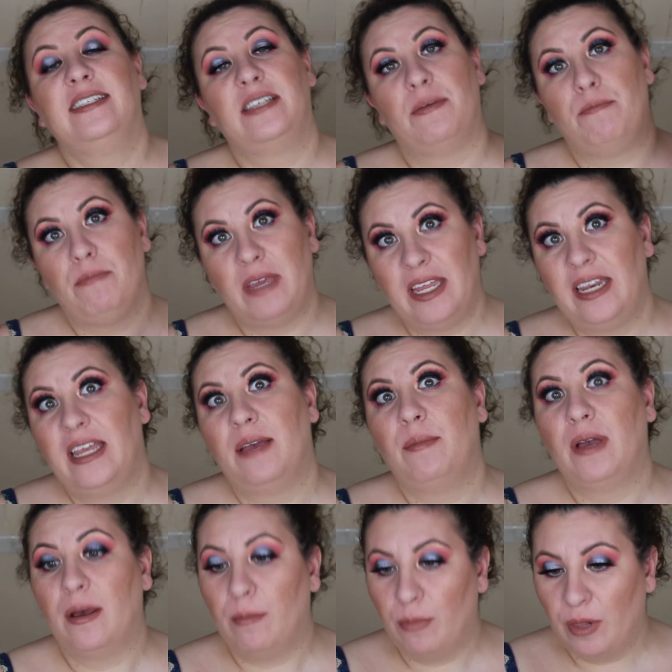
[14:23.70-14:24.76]
to
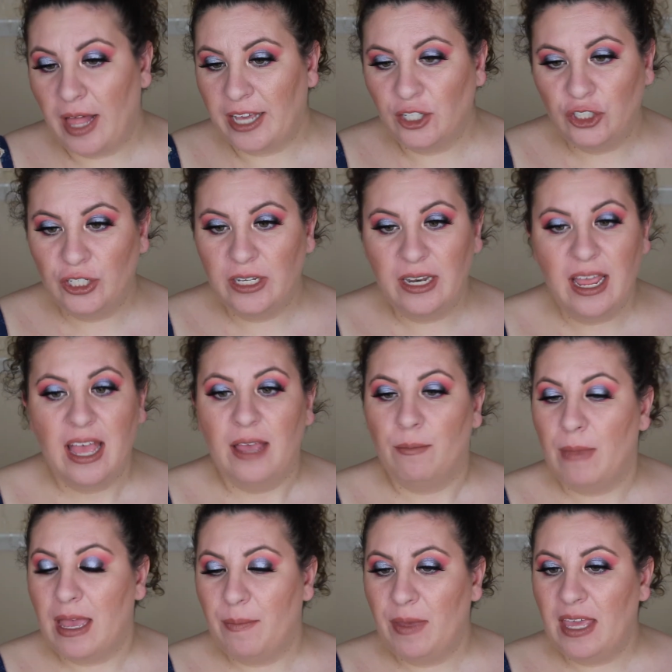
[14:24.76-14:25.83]
medium complexion.
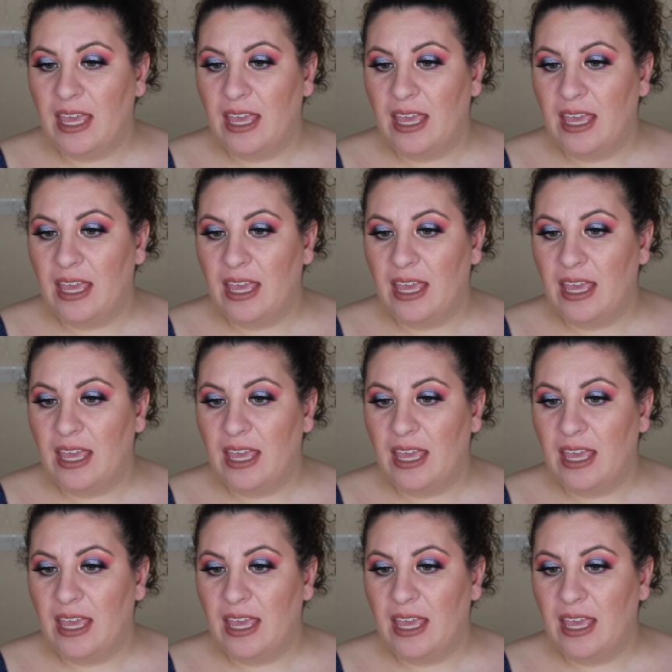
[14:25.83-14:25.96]
Maybe